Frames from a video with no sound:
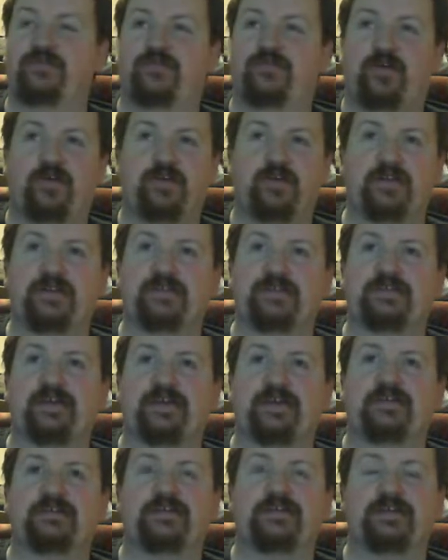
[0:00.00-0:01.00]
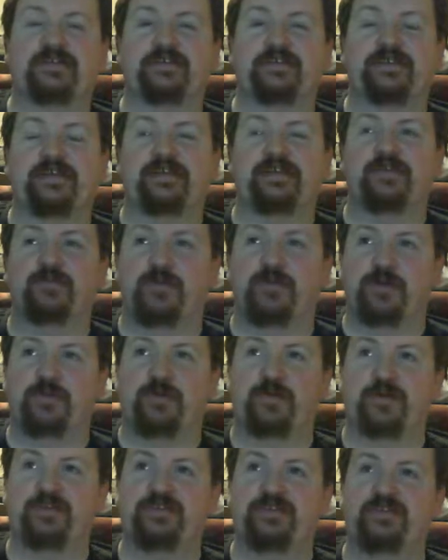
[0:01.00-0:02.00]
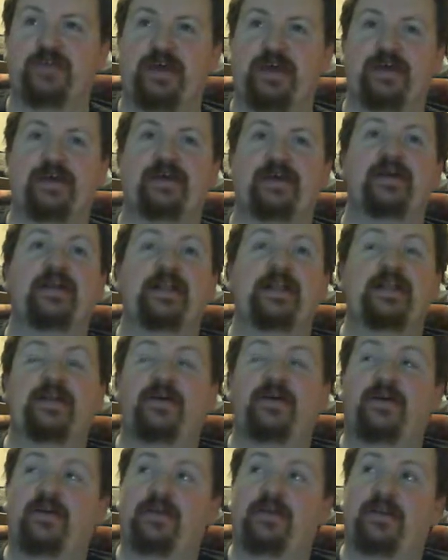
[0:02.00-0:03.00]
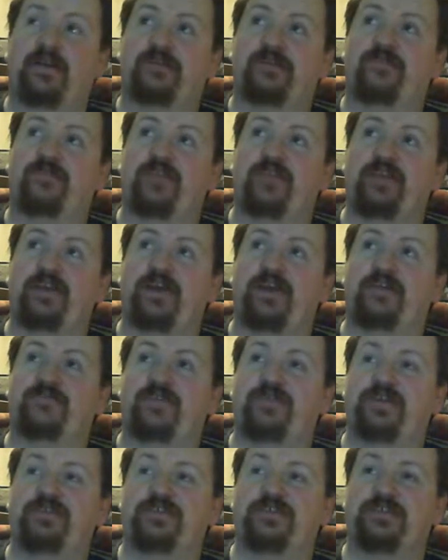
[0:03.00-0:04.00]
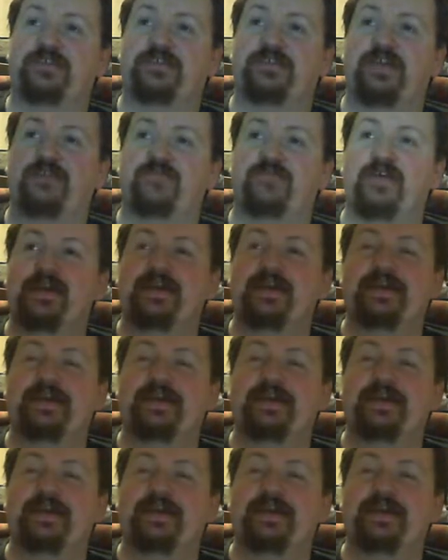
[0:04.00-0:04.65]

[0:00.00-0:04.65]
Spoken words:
of all of these cars to actually get the blueprints unlocked for the Evija itself.